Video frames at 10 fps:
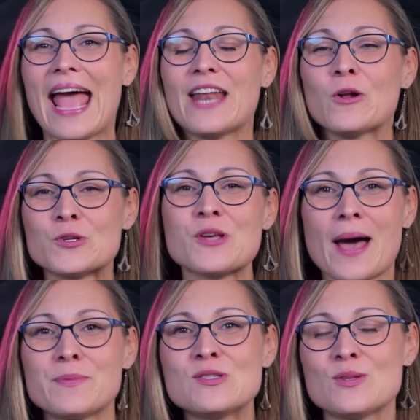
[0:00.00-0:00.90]
and it also
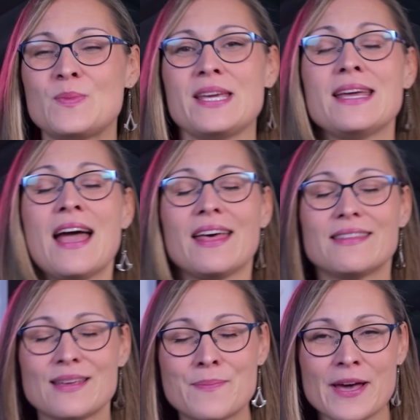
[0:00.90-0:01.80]
happens to be
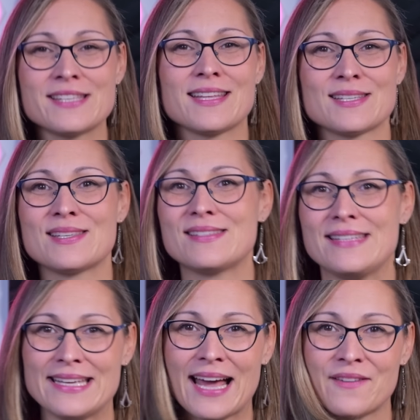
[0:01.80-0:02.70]
the best SSD